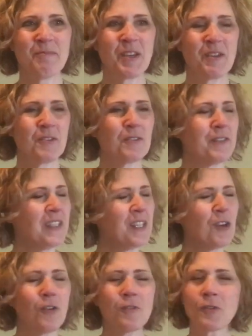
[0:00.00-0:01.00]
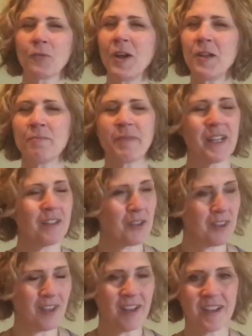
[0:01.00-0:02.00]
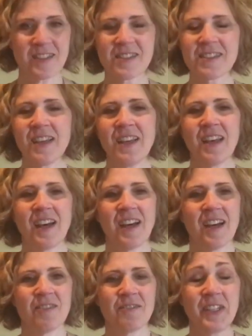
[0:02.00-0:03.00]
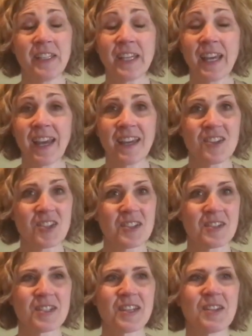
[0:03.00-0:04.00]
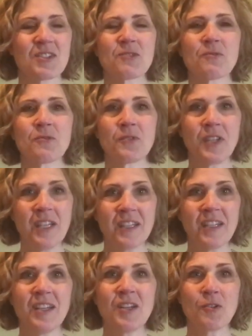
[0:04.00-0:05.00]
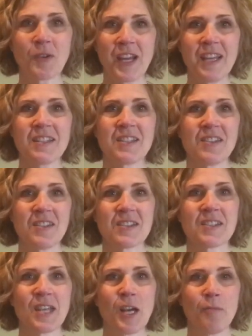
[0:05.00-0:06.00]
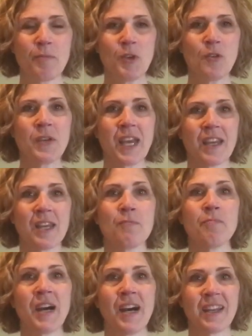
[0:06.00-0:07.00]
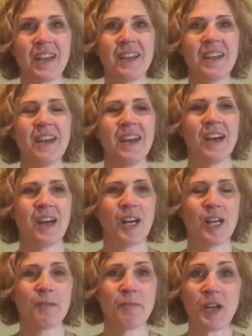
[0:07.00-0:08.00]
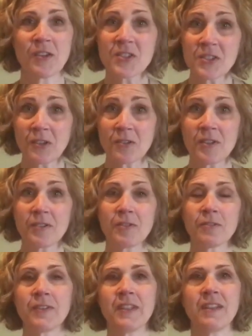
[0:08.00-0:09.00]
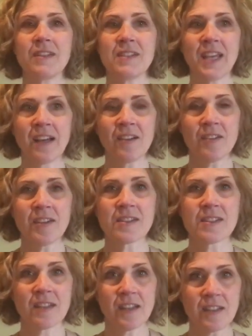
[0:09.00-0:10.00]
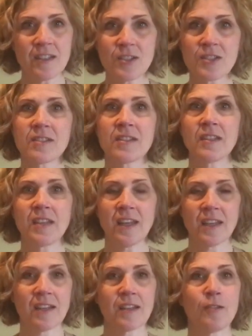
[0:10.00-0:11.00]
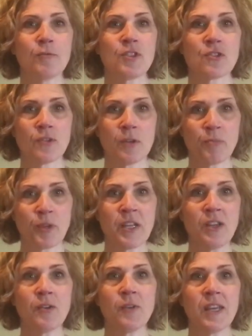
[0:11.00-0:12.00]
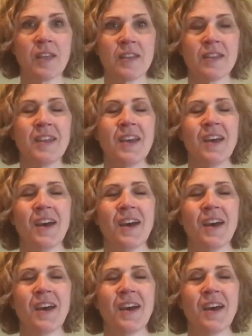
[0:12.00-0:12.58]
If you're feeling overwhelmed by your thoughts, feeling anxious, it's really great to just help you get embodied. Also, if you're feeling down and sluggish, again, it'll sort of bring you in